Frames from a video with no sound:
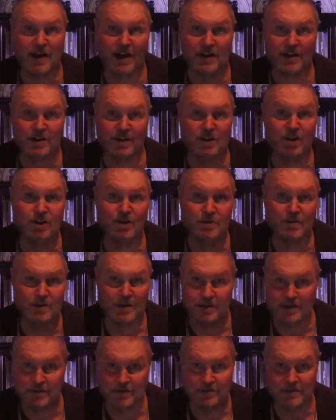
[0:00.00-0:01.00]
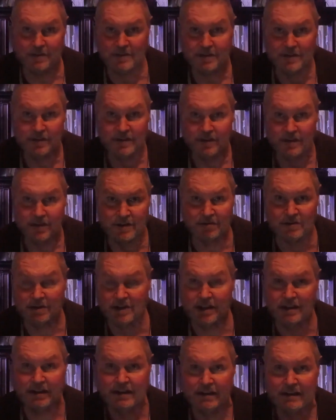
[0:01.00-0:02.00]
ever had a clue
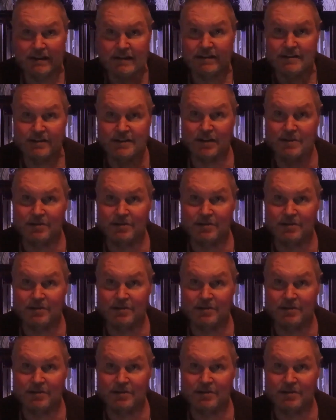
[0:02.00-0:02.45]
of. Okay.